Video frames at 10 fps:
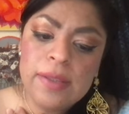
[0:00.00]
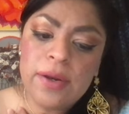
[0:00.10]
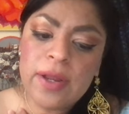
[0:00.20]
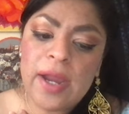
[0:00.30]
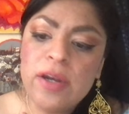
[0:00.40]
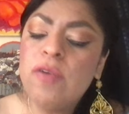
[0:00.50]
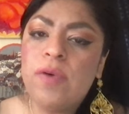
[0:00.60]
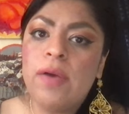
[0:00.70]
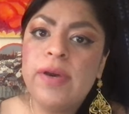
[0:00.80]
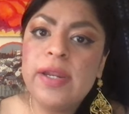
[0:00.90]
they're kind of
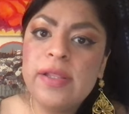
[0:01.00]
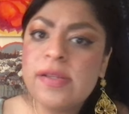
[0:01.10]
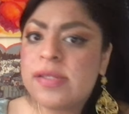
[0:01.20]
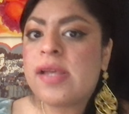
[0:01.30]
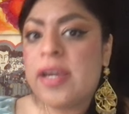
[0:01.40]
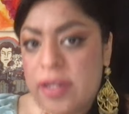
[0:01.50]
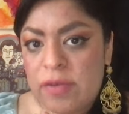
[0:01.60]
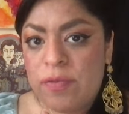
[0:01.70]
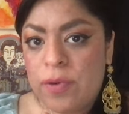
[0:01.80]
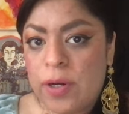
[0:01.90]
already
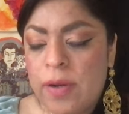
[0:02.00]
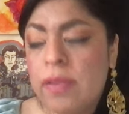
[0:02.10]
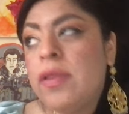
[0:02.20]
decided for.